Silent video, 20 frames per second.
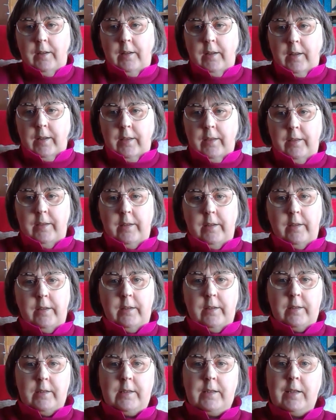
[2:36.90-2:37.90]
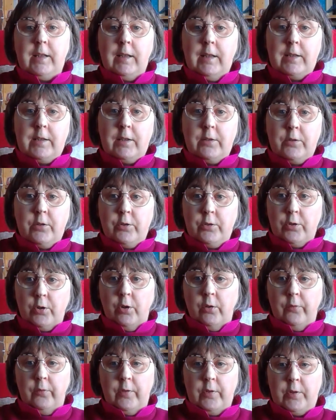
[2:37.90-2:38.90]
the solicitor's
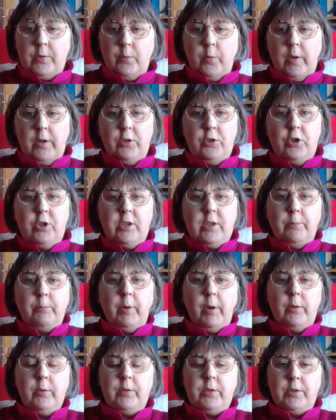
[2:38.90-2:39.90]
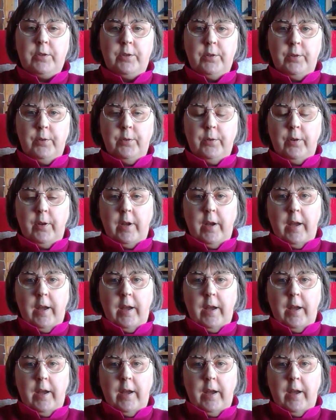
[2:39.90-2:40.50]
office when she's about to